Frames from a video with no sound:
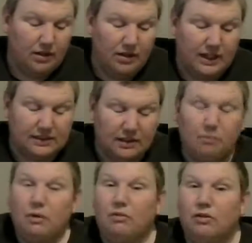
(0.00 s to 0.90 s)
Next up,
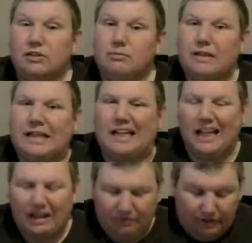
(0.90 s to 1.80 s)
we have WrestleMania
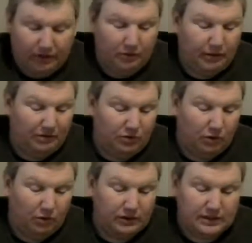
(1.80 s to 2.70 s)
11. We have
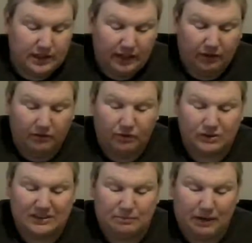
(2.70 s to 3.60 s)
Lawrence Taylor
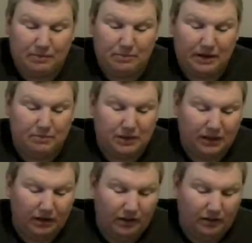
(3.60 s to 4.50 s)
versus Bam Bam
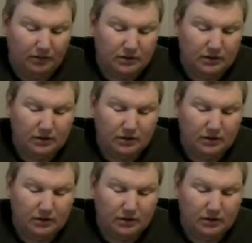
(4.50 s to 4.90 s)
Bigelow.